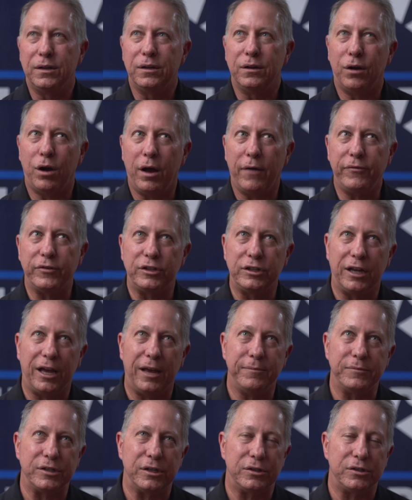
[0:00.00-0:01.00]

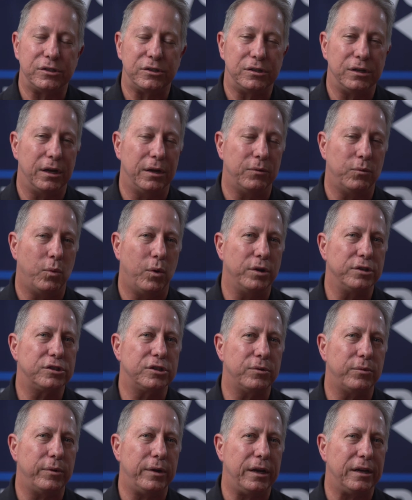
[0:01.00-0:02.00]
Oftentimes, it's done
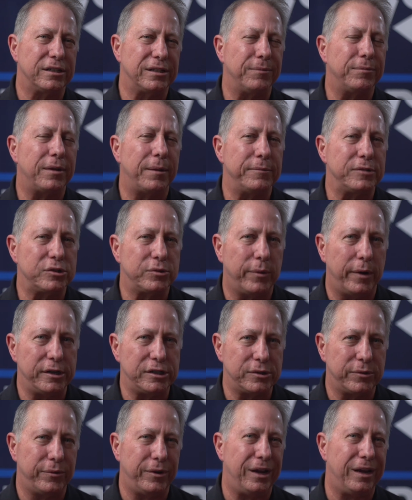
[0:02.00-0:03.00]
once a week, sometimes
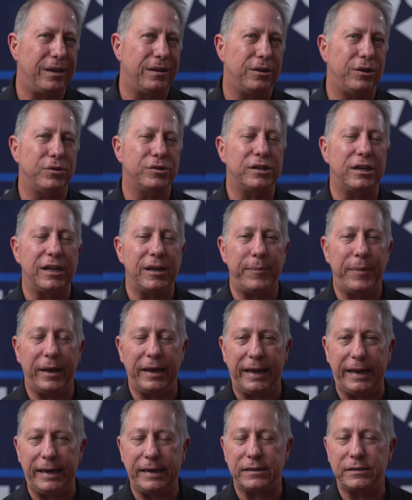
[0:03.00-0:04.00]
twice a week. Usually,
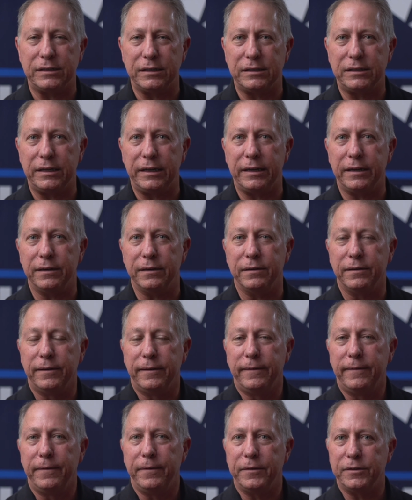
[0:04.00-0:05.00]
about 8 to 10
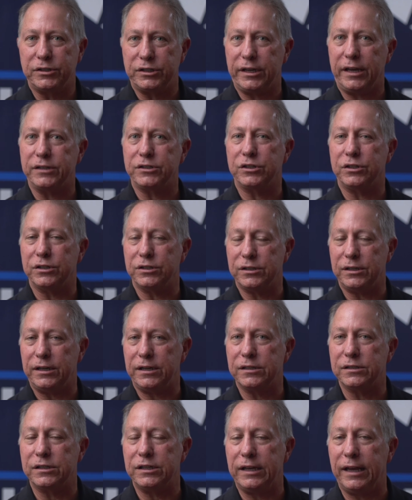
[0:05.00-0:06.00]
sessions
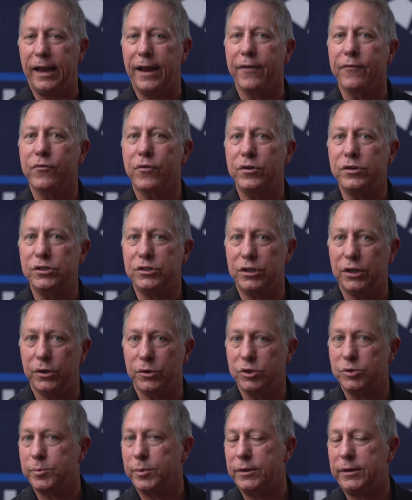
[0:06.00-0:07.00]
is the average
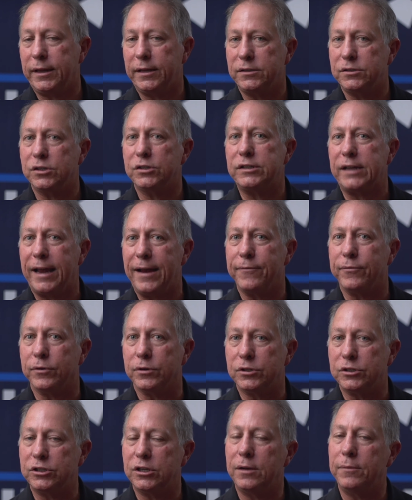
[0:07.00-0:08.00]
dose, but that's just
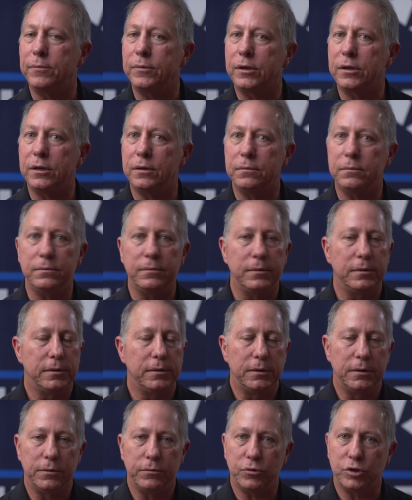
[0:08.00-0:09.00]
average. Some can
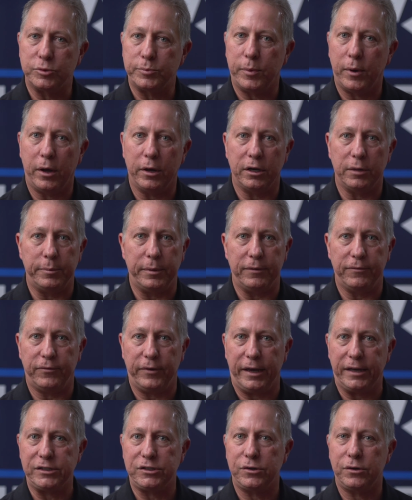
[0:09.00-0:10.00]
respond a bit
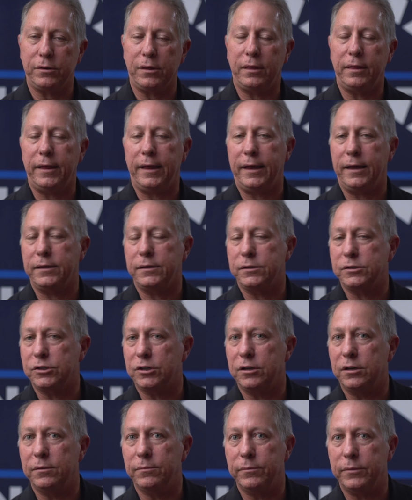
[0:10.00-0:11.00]
faster than that.
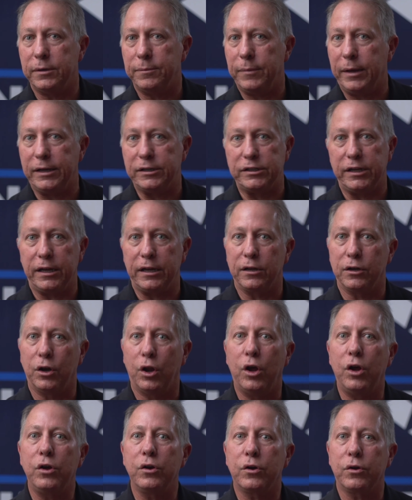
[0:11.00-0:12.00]
Some, it may take
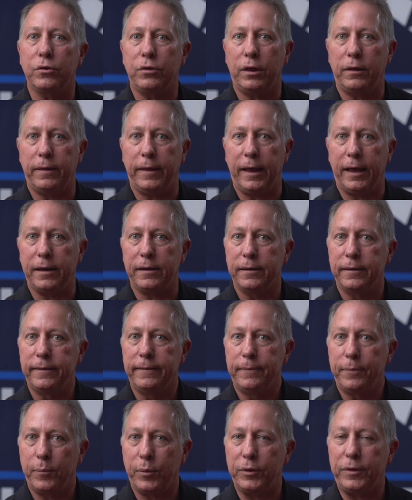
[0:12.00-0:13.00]
longer than that,
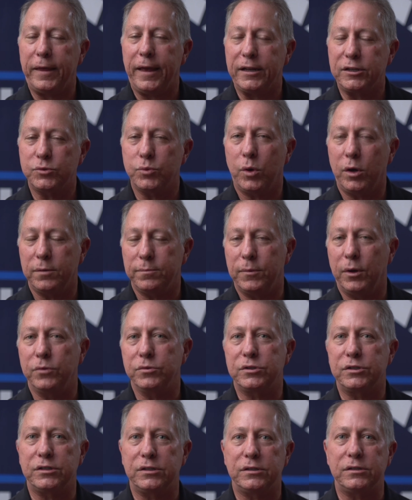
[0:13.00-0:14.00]
but that's what
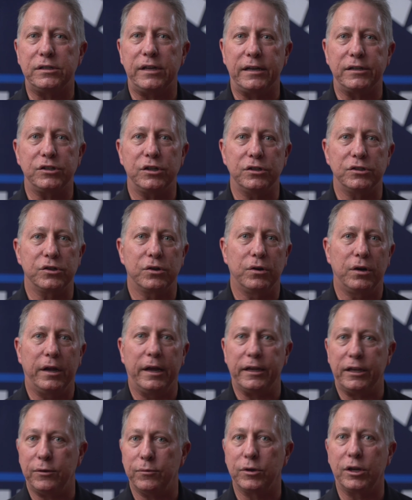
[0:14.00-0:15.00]
most sessions are
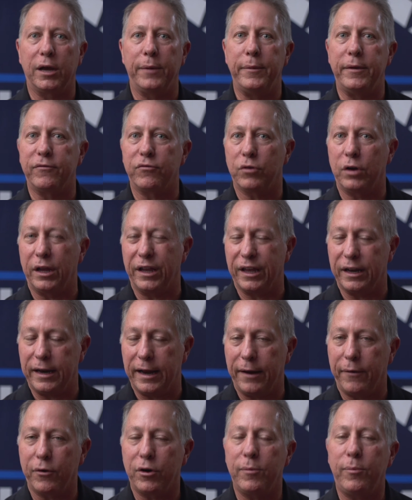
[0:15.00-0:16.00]
like. You would come in for like an
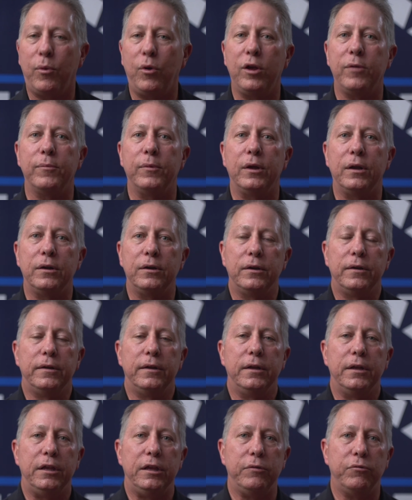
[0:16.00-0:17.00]
hour appointment.
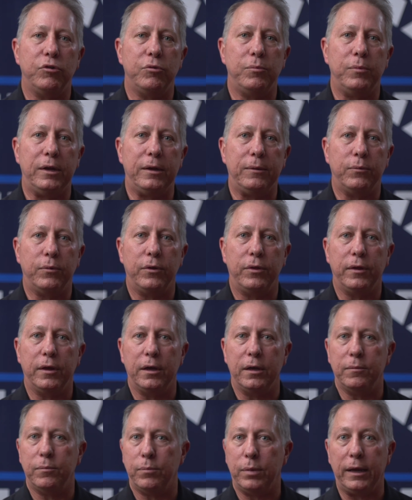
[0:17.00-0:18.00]
You would meet with
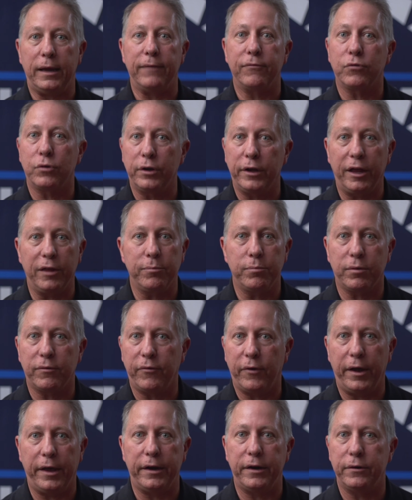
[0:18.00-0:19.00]
a behavioral health
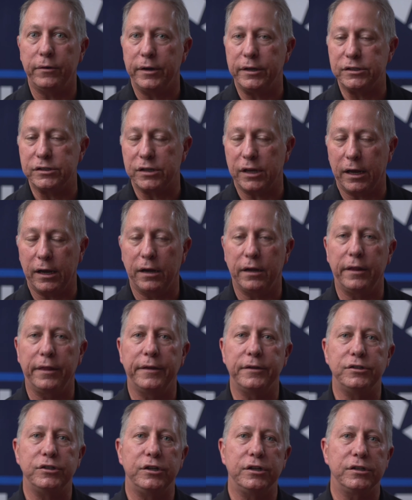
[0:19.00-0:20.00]
provider, a
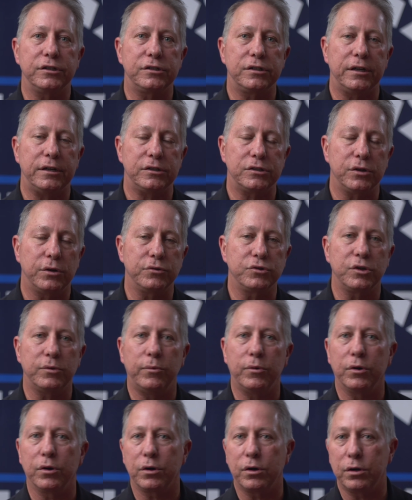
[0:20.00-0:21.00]
psychologist, a
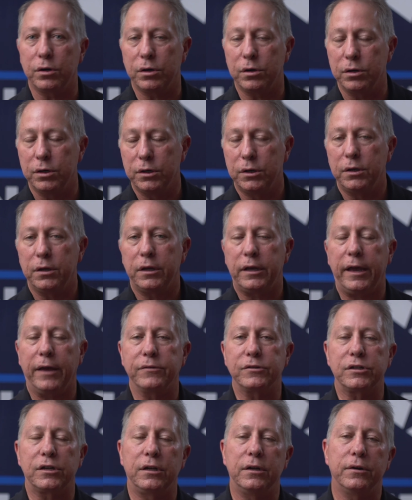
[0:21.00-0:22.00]
social worker,
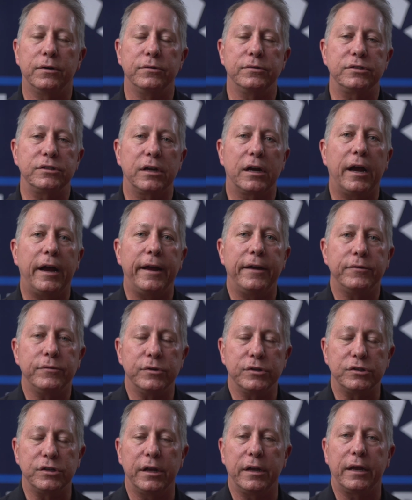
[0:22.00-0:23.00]
counselor,
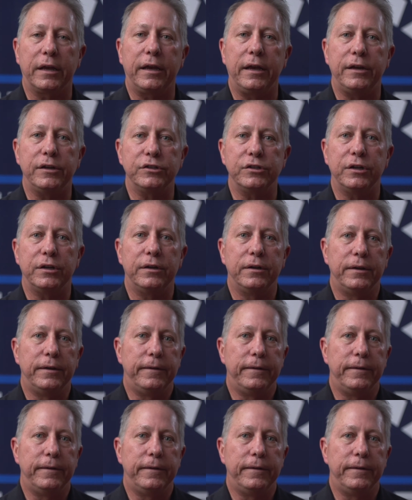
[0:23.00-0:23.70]
psychiatrist on occasion.